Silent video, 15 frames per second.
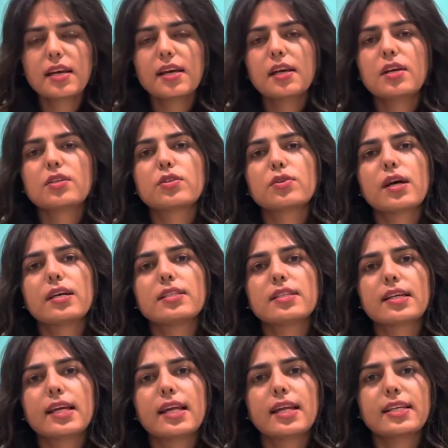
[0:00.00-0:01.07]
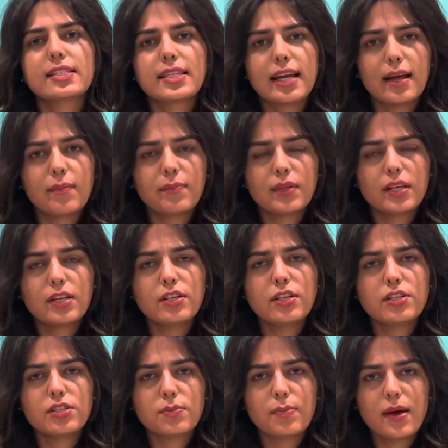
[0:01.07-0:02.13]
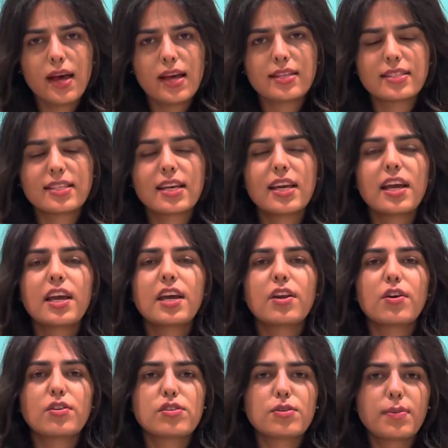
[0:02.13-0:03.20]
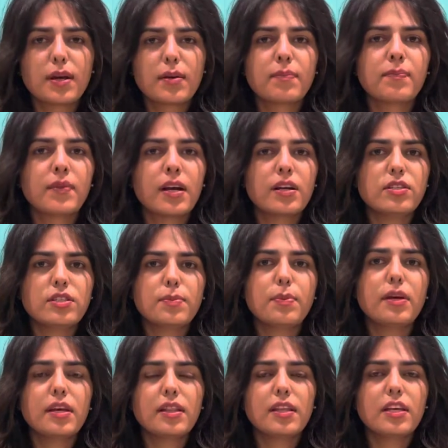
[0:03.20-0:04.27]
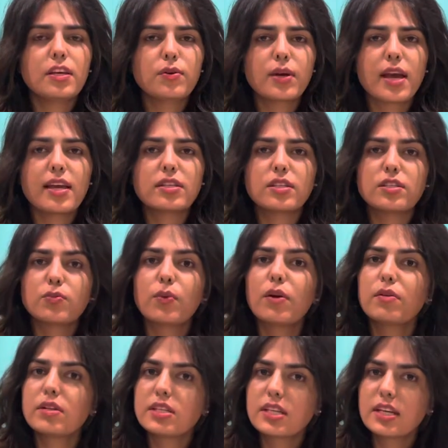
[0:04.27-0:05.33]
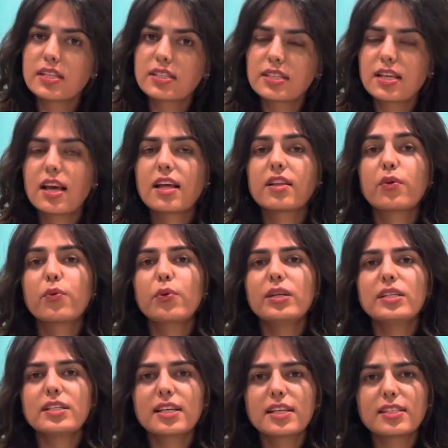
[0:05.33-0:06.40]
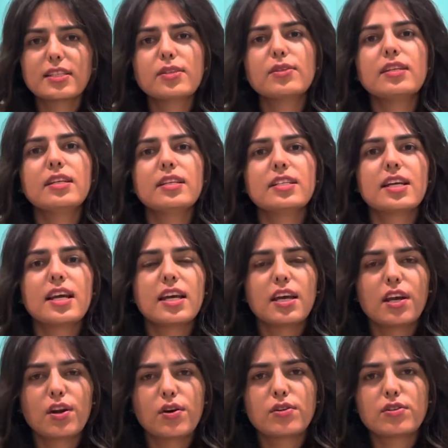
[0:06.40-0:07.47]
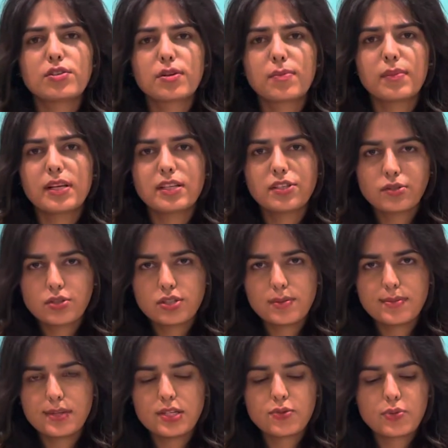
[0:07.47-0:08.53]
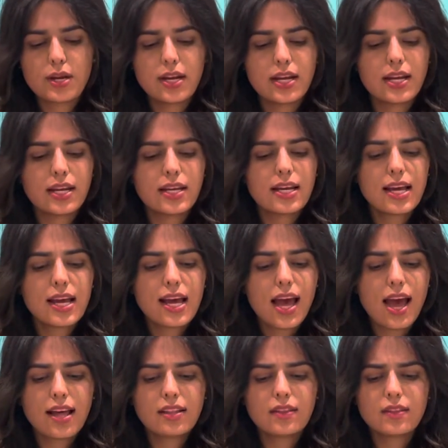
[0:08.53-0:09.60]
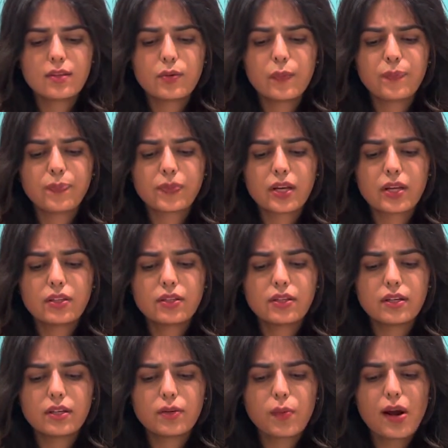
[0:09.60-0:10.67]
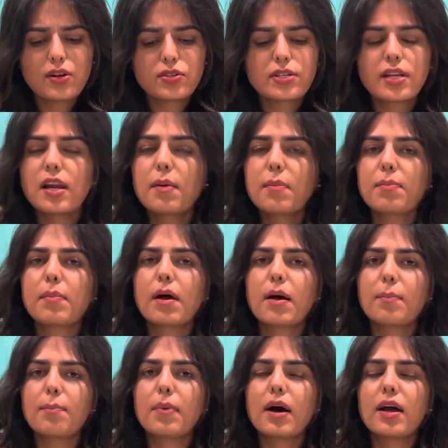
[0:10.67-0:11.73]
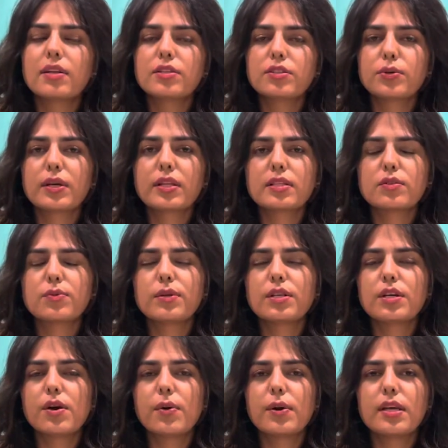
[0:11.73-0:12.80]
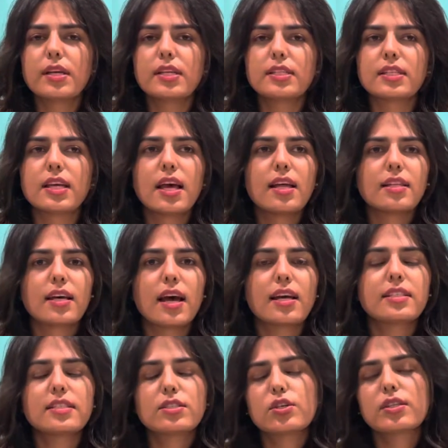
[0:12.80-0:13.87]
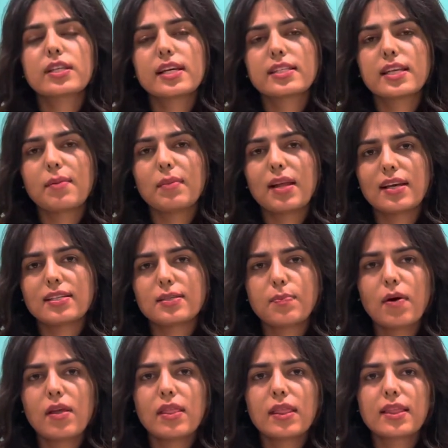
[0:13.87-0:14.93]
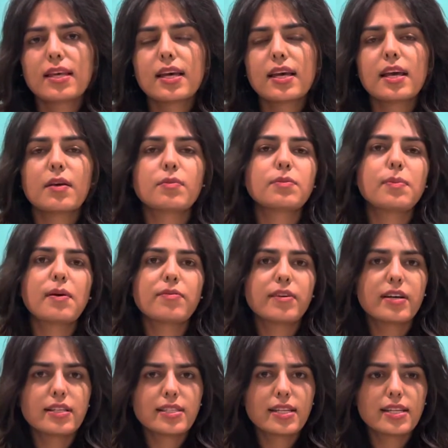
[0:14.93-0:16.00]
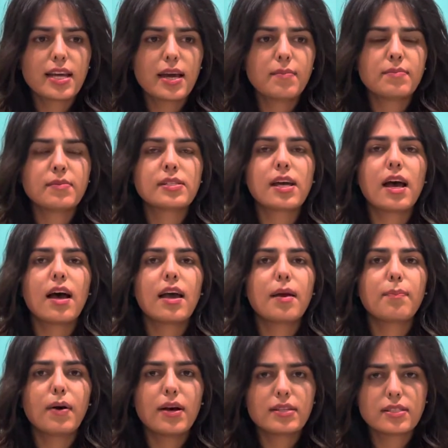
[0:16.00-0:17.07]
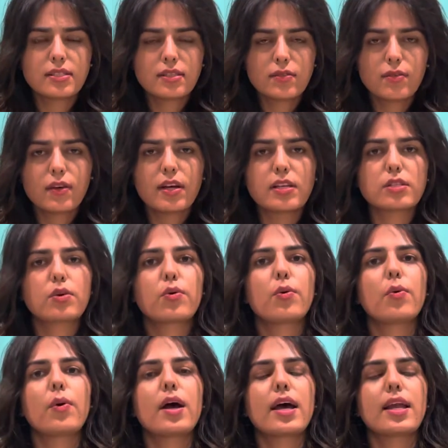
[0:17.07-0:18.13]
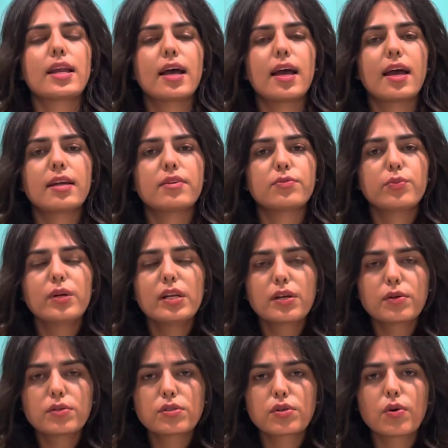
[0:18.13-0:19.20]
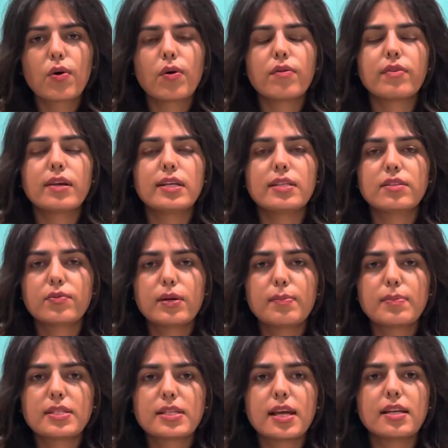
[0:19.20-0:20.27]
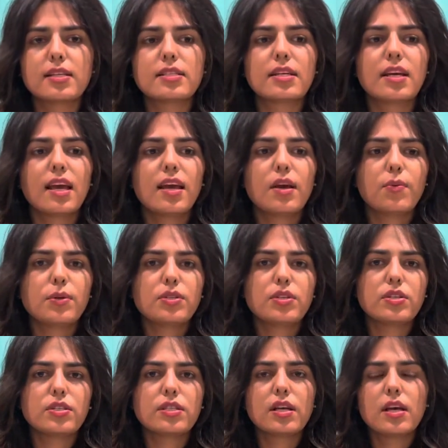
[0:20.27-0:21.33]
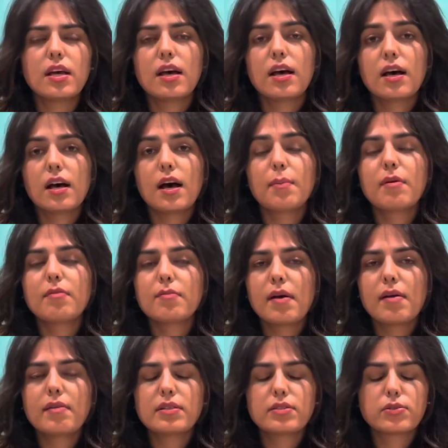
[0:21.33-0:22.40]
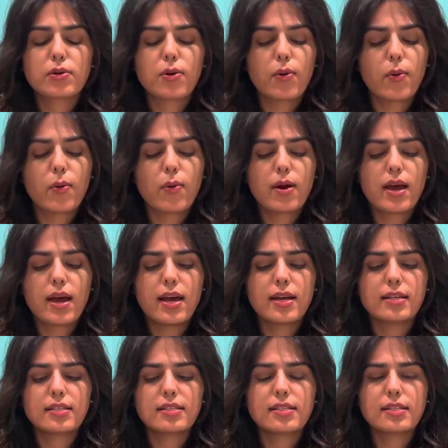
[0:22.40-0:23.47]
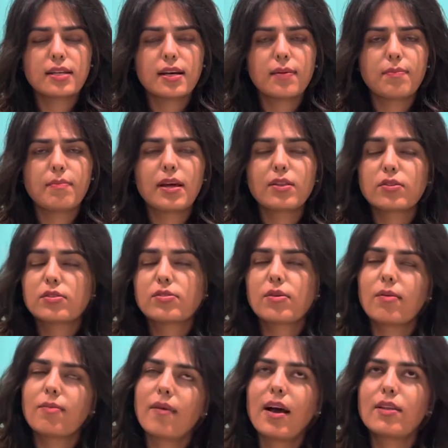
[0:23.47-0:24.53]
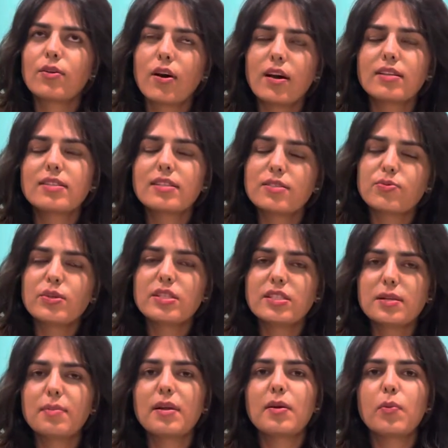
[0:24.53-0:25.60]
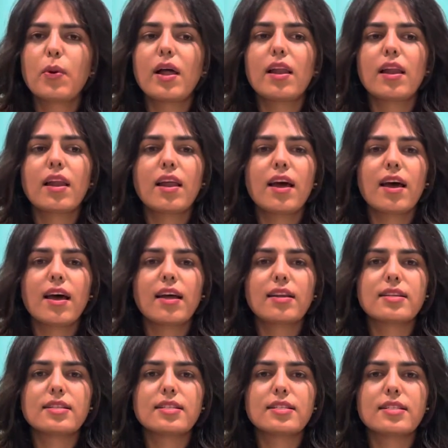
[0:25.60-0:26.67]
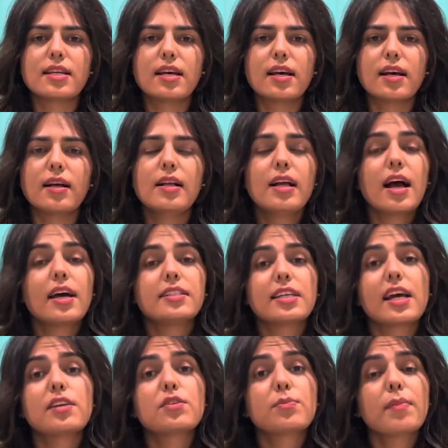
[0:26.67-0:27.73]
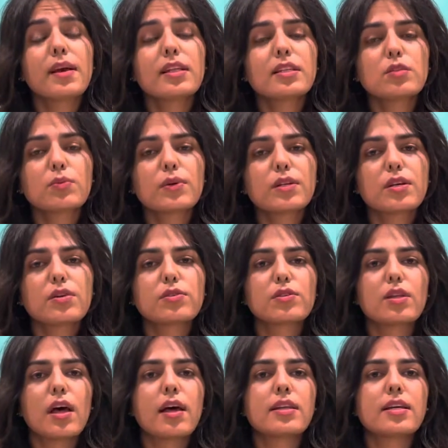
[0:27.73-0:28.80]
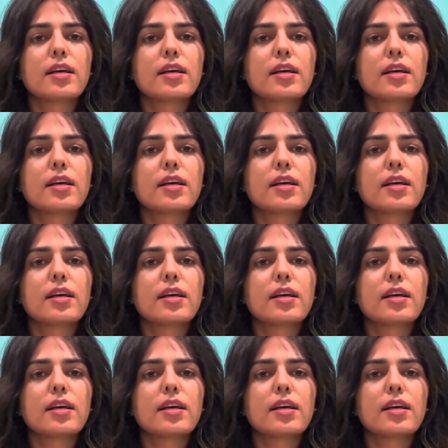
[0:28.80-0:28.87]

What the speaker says: So that's an exam that you need to pass in order to become a GP in the UK. So it's one of the green ticks you need in order to complete your GP training. And the rationale behind doing this video is that I took the exam last month. It was my first attempt. I passed it in the first go and I had a really good score of 83%, which is above merit score, and I thought I did reasonably well, and I decided to make this video so that